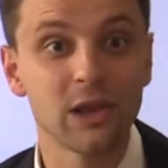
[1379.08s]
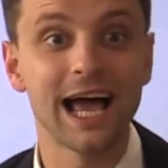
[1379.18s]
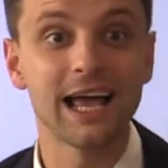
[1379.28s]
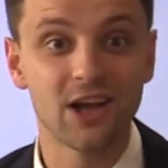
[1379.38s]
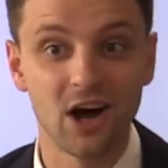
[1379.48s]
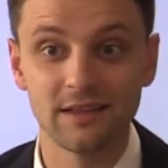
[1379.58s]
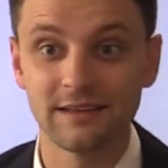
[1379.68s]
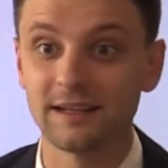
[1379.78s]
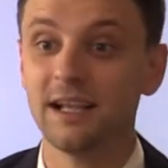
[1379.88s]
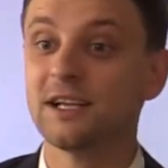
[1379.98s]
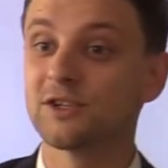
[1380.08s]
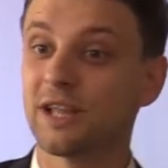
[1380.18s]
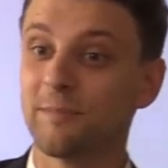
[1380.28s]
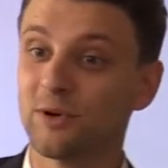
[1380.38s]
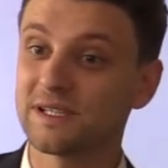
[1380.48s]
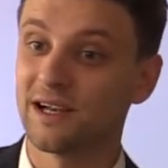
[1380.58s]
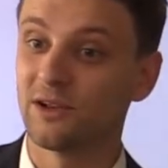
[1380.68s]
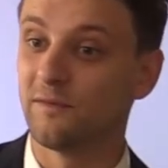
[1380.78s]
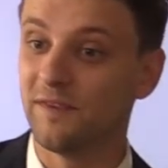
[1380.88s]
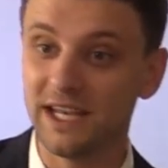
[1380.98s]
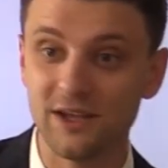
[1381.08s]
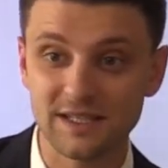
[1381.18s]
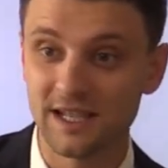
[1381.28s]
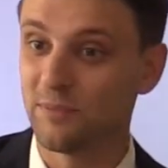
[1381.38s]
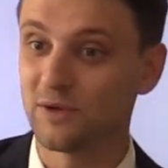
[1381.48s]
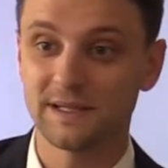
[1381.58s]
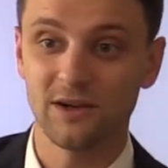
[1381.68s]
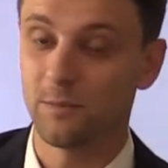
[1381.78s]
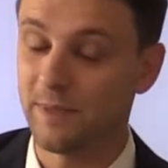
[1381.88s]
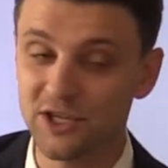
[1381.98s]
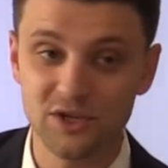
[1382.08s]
Online content. So they post a lot of videos. They post a lot of